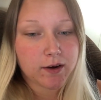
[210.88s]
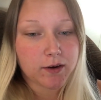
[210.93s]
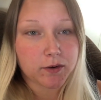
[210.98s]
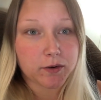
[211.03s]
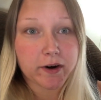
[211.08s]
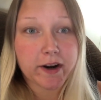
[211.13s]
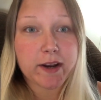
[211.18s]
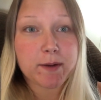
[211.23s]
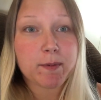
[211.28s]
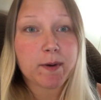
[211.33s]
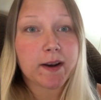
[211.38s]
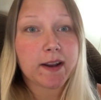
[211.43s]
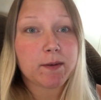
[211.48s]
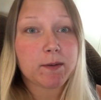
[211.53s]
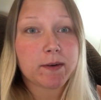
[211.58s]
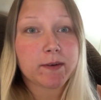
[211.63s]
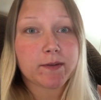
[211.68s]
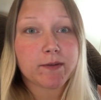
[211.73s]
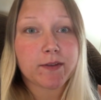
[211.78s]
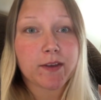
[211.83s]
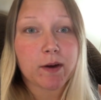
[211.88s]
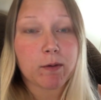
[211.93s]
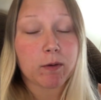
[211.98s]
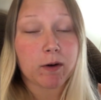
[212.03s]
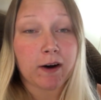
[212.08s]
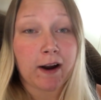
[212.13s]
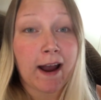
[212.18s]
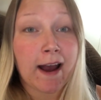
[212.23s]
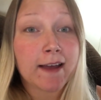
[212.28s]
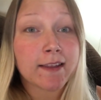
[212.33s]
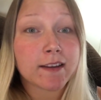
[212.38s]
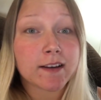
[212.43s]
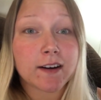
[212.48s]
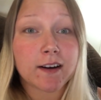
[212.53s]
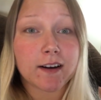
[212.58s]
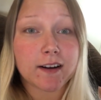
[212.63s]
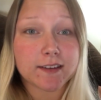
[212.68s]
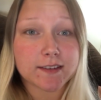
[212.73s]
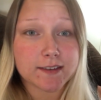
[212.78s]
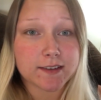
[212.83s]
or anybody if they were at the
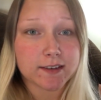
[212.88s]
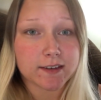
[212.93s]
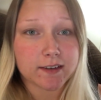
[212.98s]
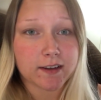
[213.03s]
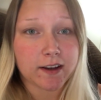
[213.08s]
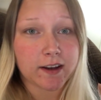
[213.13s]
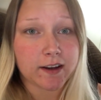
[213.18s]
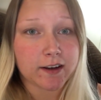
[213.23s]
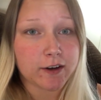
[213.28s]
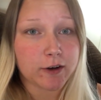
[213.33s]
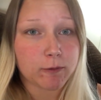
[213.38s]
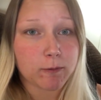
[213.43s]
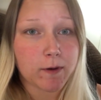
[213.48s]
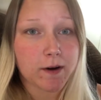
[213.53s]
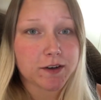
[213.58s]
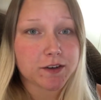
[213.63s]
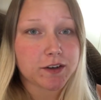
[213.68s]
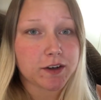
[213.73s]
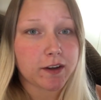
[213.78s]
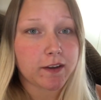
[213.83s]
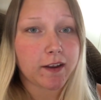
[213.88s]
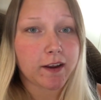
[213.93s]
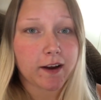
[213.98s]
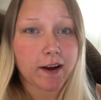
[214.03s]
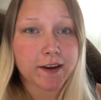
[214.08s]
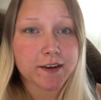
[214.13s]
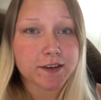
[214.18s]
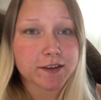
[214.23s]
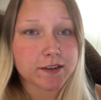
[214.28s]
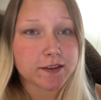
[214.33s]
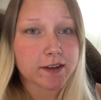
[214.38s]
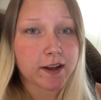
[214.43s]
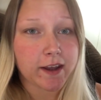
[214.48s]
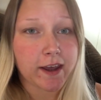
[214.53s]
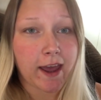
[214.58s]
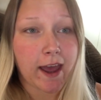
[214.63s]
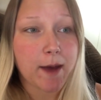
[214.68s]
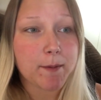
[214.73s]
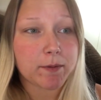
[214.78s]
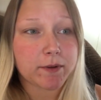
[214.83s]
concert, like, and you're watching, like, I just, I
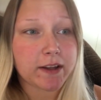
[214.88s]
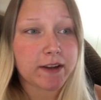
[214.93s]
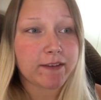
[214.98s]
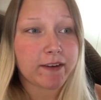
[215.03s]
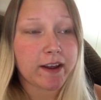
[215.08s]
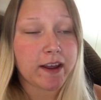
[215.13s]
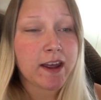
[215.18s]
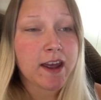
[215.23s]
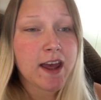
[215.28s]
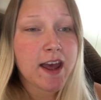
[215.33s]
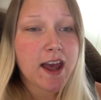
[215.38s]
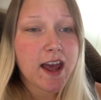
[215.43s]
can't believe it.